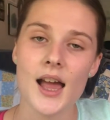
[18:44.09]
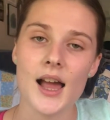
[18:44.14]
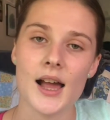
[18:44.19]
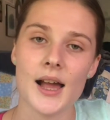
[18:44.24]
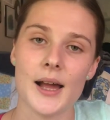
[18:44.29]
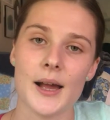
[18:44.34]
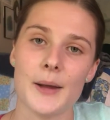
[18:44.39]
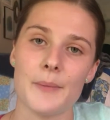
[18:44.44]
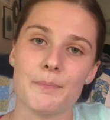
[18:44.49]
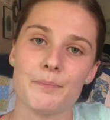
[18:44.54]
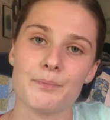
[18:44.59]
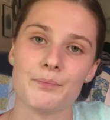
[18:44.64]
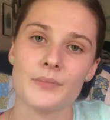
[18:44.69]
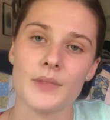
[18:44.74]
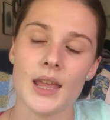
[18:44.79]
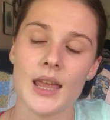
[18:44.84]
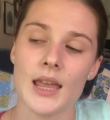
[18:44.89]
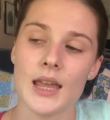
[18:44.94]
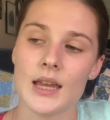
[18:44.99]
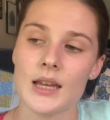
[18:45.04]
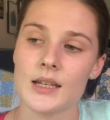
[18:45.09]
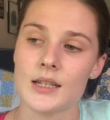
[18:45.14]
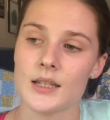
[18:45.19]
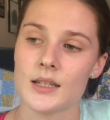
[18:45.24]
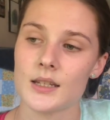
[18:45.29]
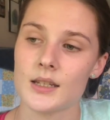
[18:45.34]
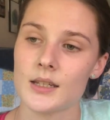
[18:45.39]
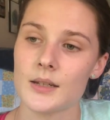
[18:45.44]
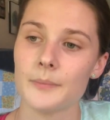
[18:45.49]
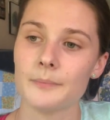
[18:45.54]
Um,
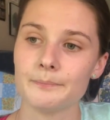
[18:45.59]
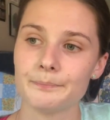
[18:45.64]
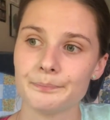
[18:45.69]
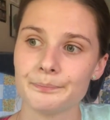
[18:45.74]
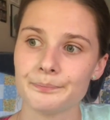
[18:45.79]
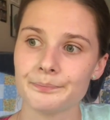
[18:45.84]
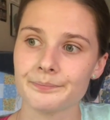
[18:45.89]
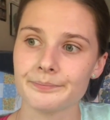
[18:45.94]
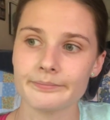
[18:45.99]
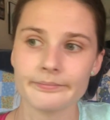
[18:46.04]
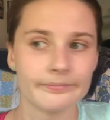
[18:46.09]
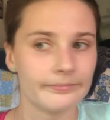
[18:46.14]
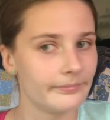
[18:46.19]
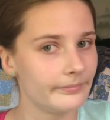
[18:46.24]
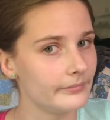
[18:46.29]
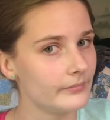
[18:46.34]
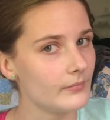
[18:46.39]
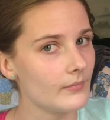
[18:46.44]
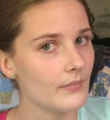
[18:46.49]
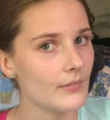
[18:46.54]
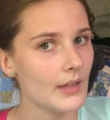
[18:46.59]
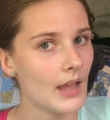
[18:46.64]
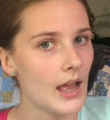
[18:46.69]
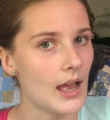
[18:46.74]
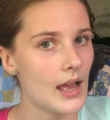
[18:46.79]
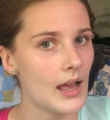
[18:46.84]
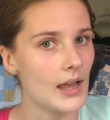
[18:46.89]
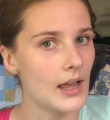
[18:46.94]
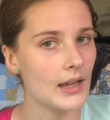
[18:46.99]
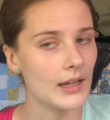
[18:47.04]
and
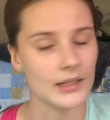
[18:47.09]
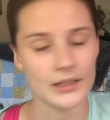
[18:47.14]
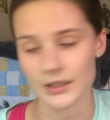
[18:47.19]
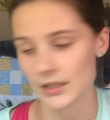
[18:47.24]
I